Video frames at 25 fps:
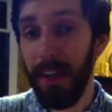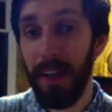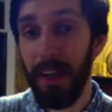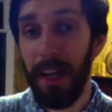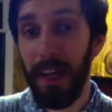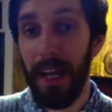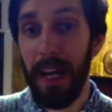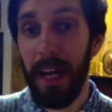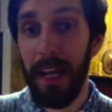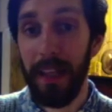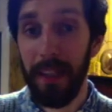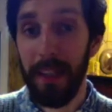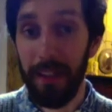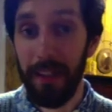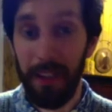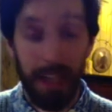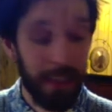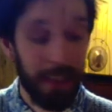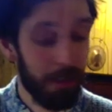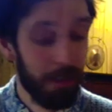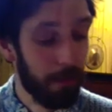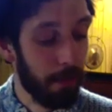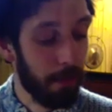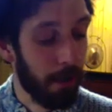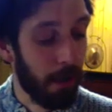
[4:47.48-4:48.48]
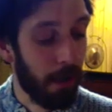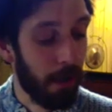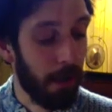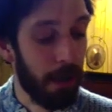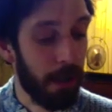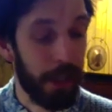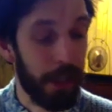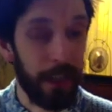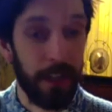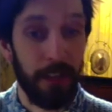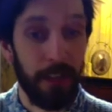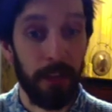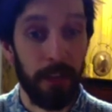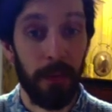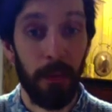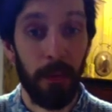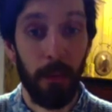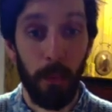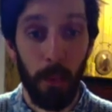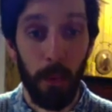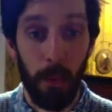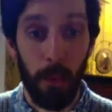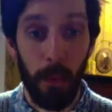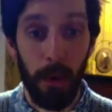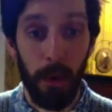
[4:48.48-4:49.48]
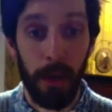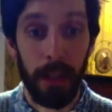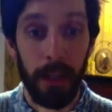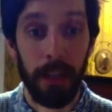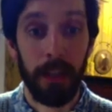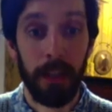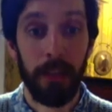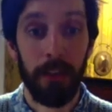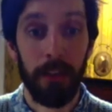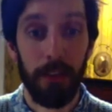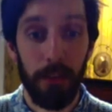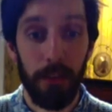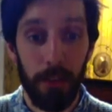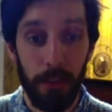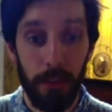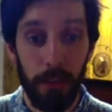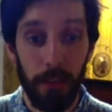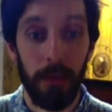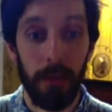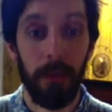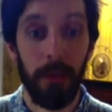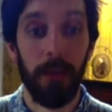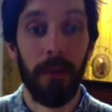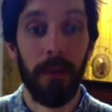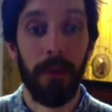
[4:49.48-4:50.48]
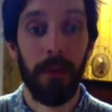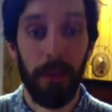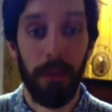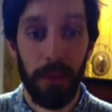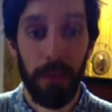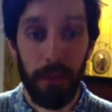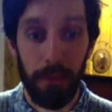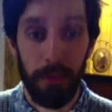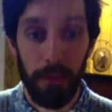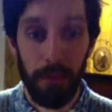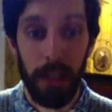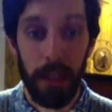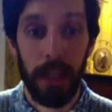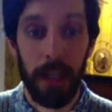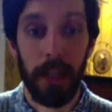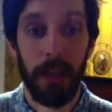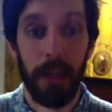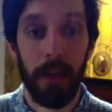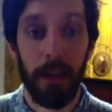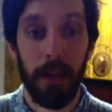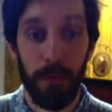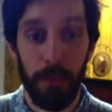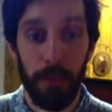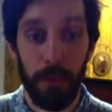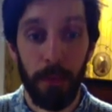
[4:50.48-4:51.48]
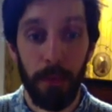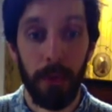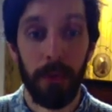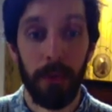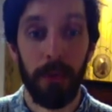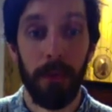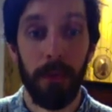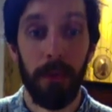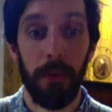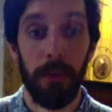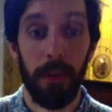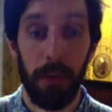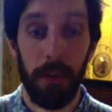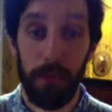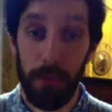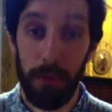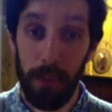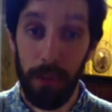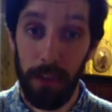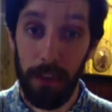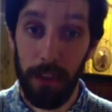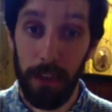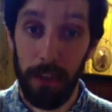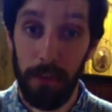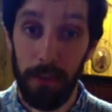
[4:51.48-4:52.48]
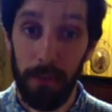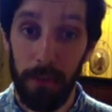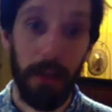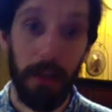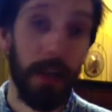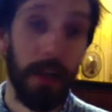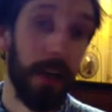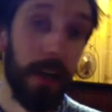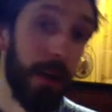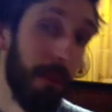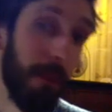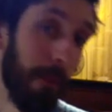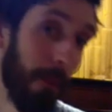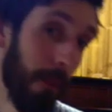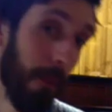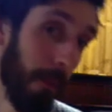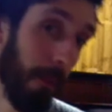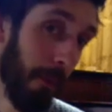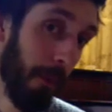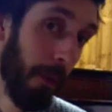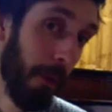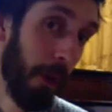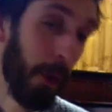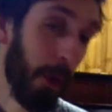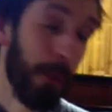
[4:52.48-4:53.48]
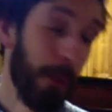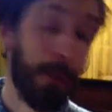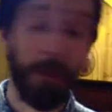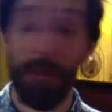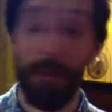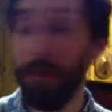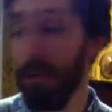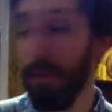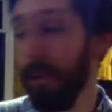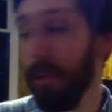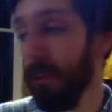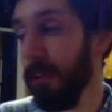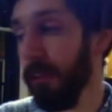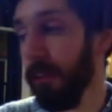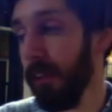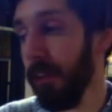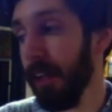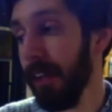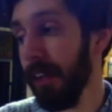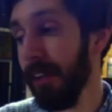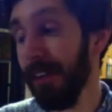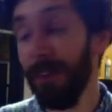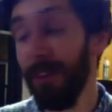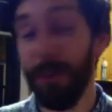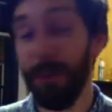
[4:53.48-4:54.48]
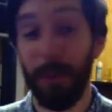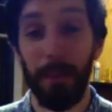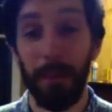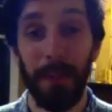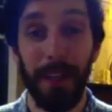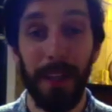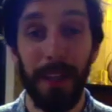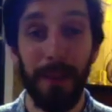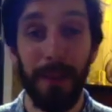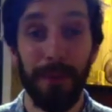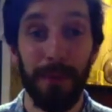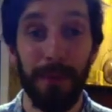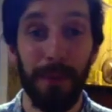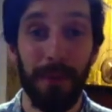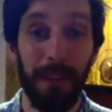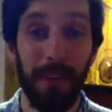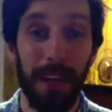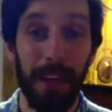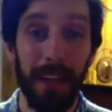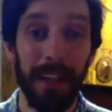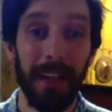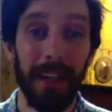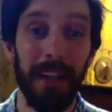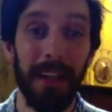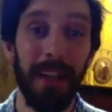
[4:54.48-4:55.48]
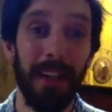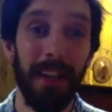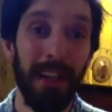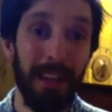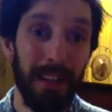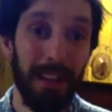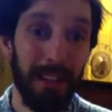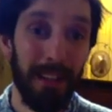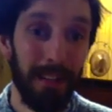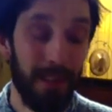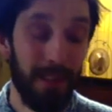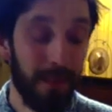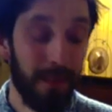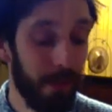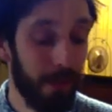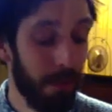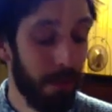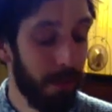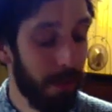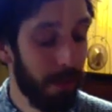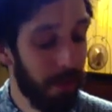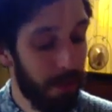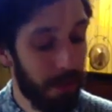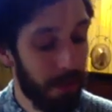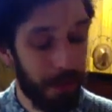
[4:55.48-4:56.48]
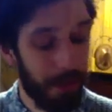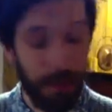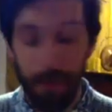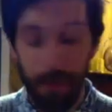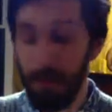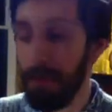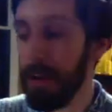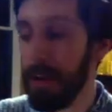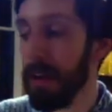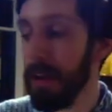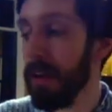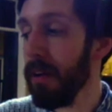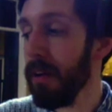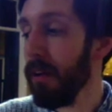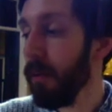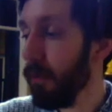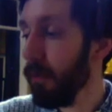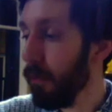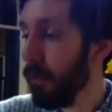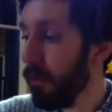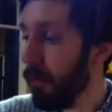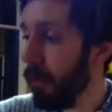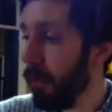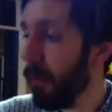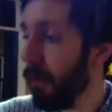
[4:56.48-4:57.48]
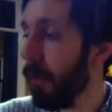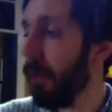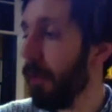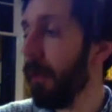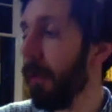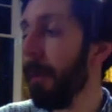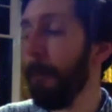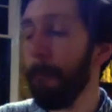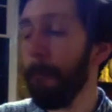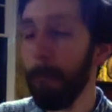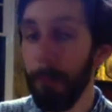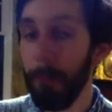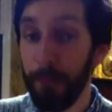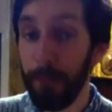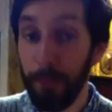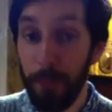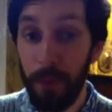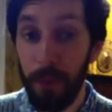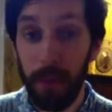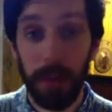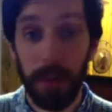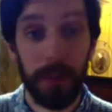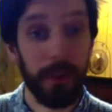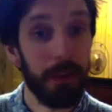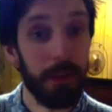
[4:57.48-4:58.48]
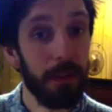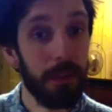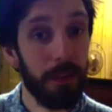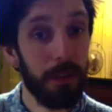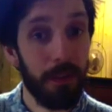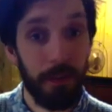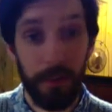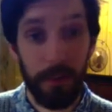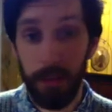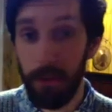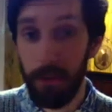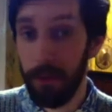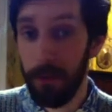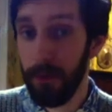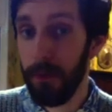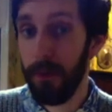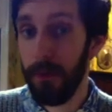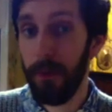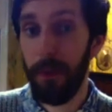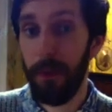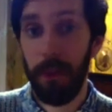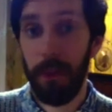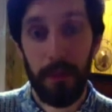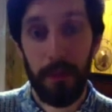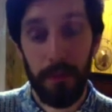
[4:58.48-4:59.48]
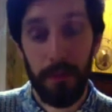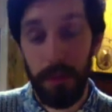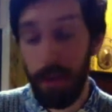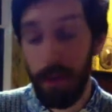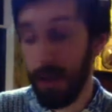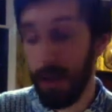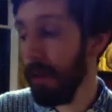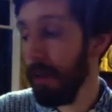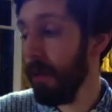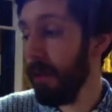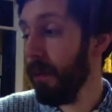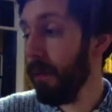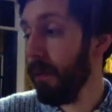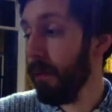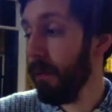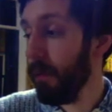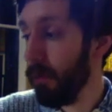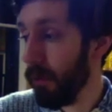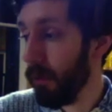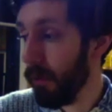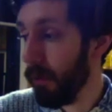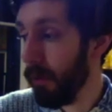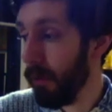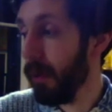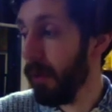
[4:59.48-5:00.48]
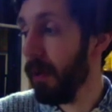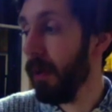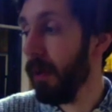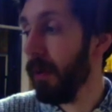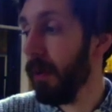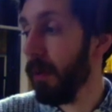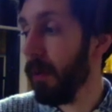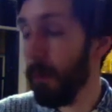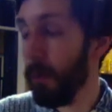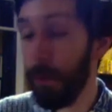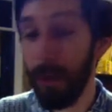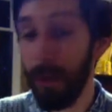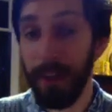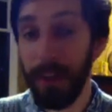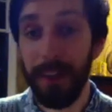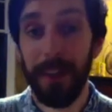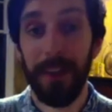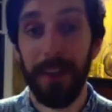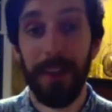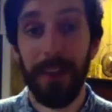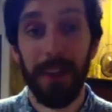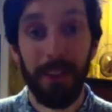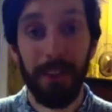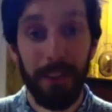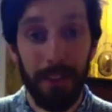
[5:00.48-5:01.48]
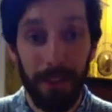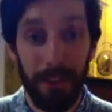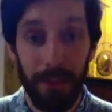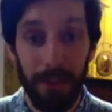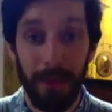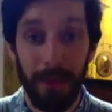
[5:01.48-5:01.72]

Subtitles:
and the last bar is 1, 2, 3, 4. So third fret, second string, open first string. So I'll play that full thing. 2, 3, 4. 2, 3, 4. 1, 2,